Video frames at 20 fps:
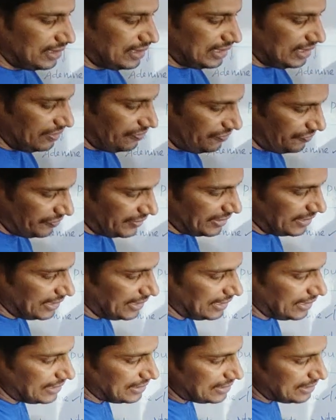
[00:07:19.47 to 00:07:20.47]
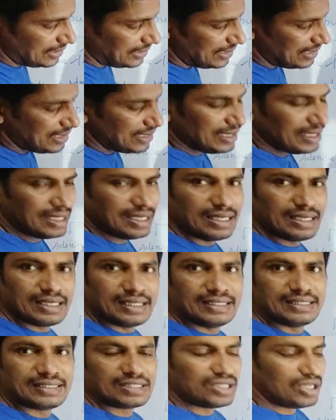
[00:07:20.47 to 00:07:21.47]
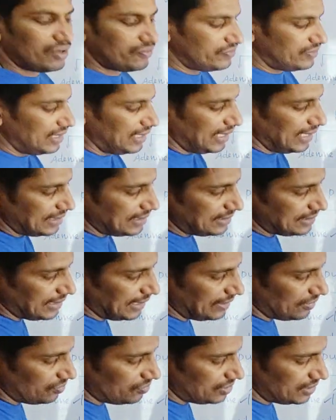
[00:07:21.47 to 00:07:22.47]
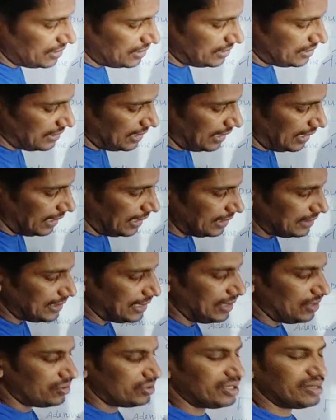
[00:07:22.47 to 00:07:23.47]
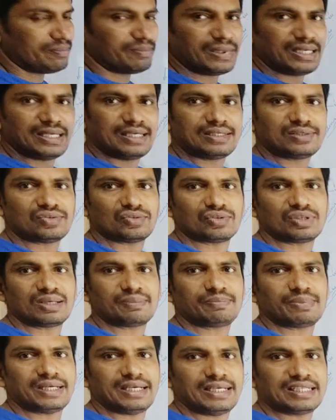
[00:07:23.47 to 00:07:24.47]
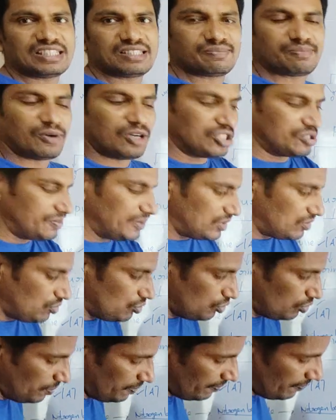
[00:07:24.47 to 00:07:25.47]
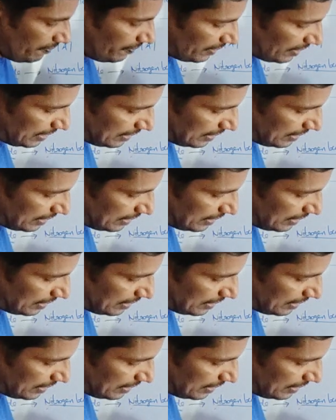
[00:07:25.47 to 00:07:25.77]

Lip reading: If it is instead of that, cytosine is there, cytosine plus sugar plus phosphate group,